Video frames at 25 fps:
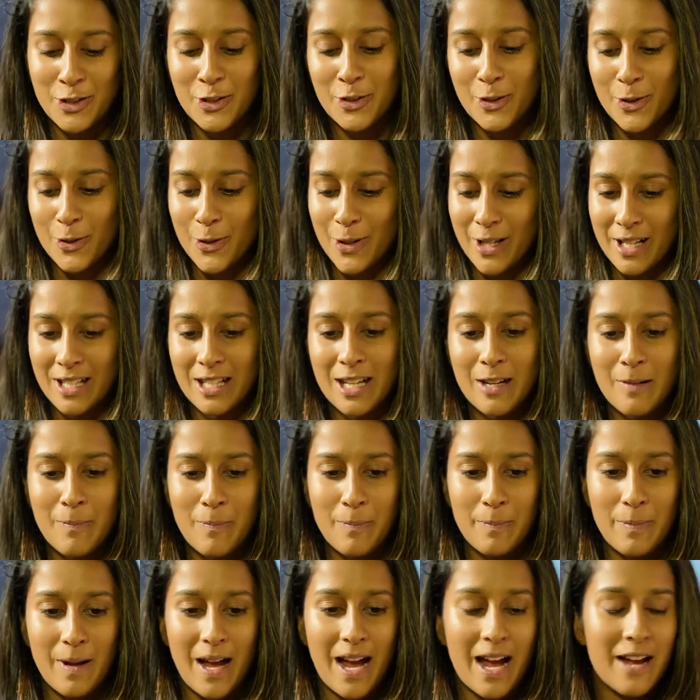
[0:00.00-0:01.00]
so growing up,
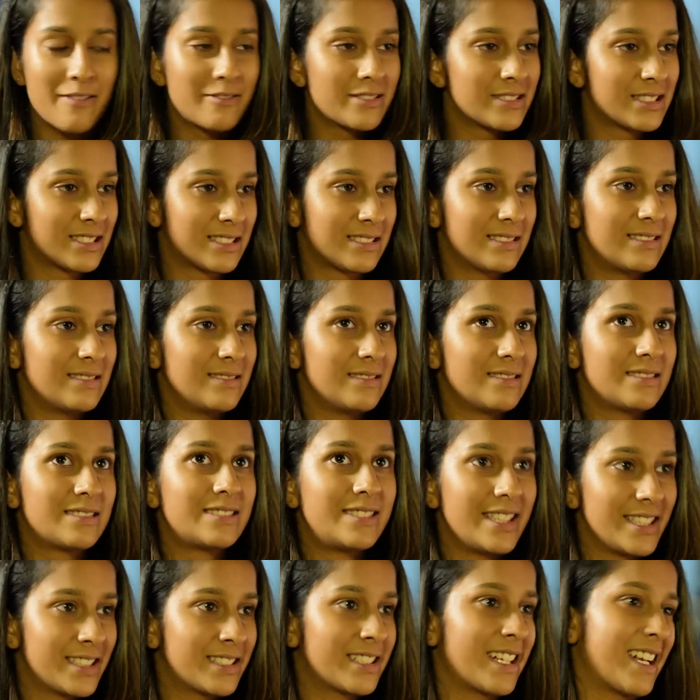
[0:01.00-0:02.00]
I was
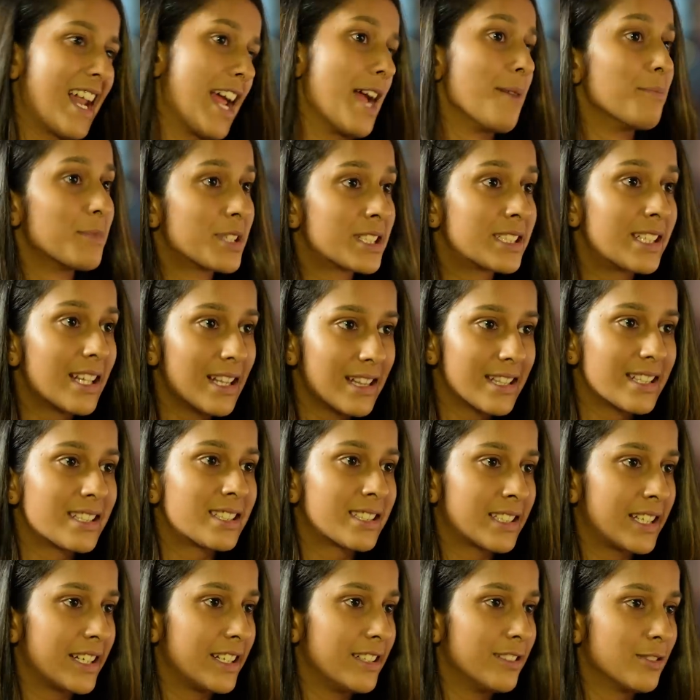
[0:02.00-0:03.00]
this kid. I am still
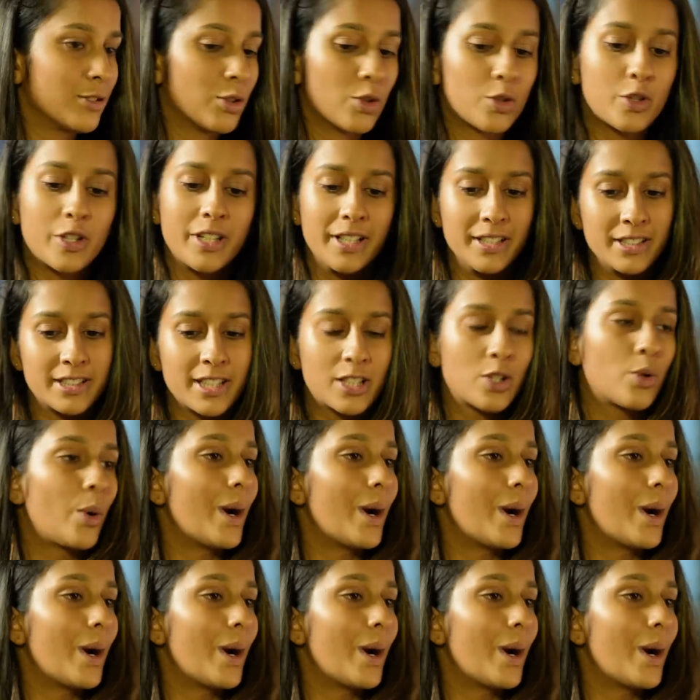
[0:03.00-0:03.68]
this kid who couldn't sit